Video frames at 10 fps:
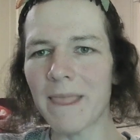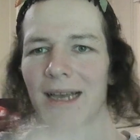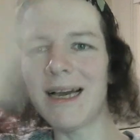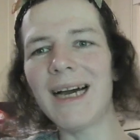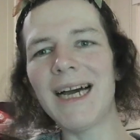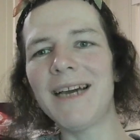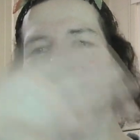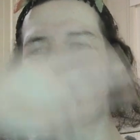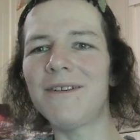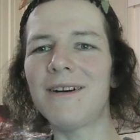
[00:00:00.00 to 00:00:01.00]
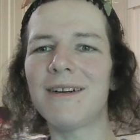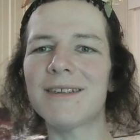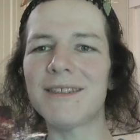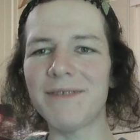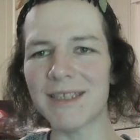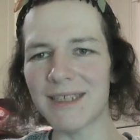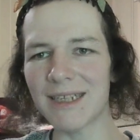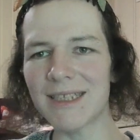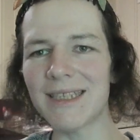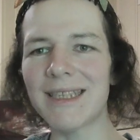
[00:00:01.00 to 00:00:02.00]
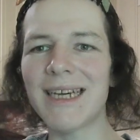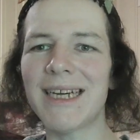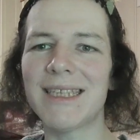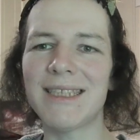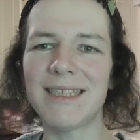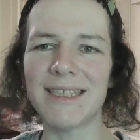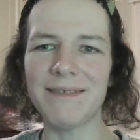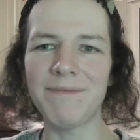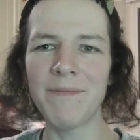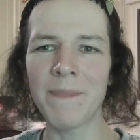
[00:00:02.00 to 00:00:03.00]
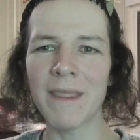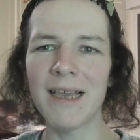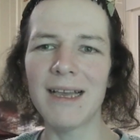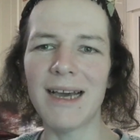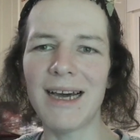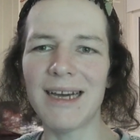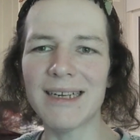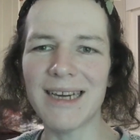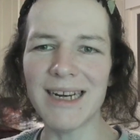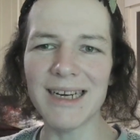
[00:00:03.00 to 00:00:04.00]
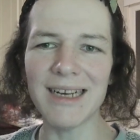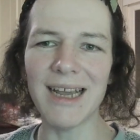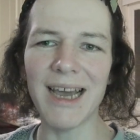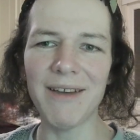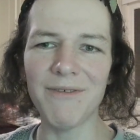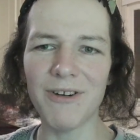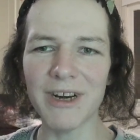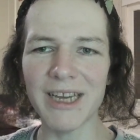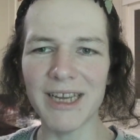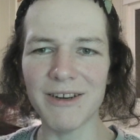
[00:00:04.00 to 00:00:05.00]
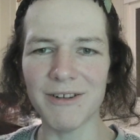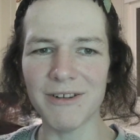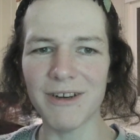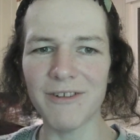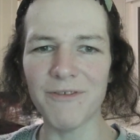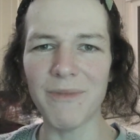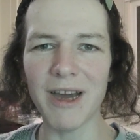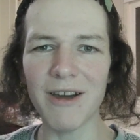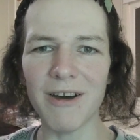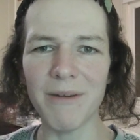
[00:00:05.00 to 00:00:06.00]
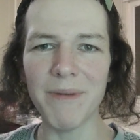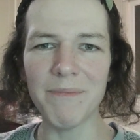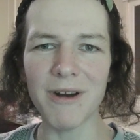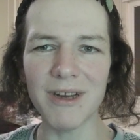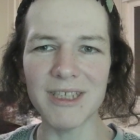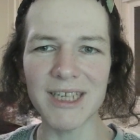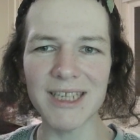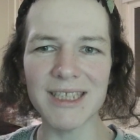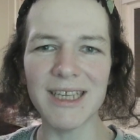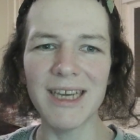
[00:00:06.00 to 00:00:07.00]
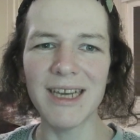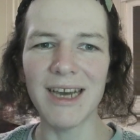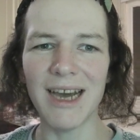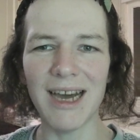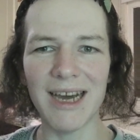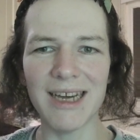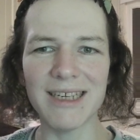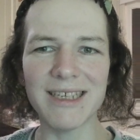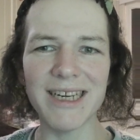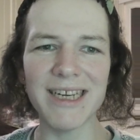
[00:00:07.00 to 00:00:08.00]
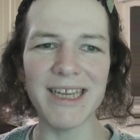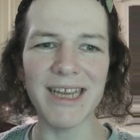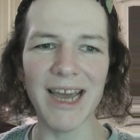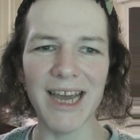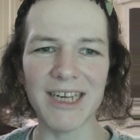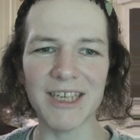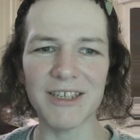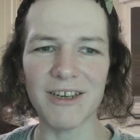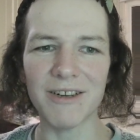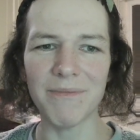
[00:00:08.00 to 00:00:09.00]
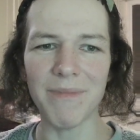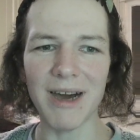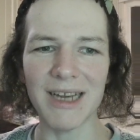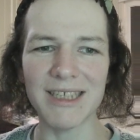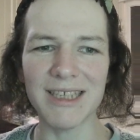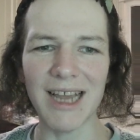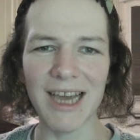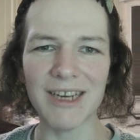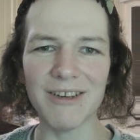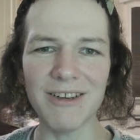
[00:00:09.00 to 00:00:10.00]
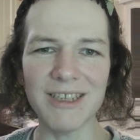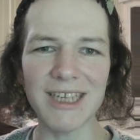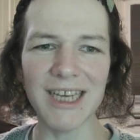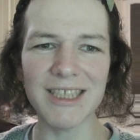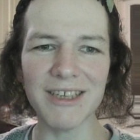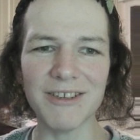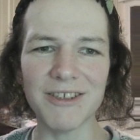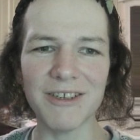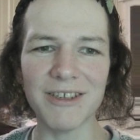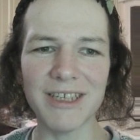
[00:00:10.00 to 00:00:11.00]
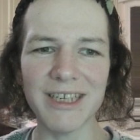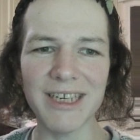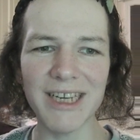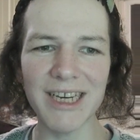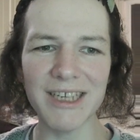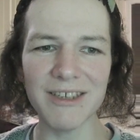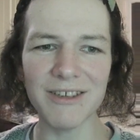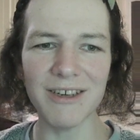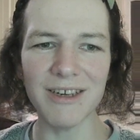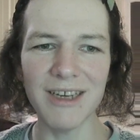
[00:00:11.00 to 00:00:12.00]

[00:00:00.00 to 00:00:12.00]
Hi folks, this is Nancy. And currently I'm working on one of my hobby projects, 3D editor, but like not just usual 3D editor,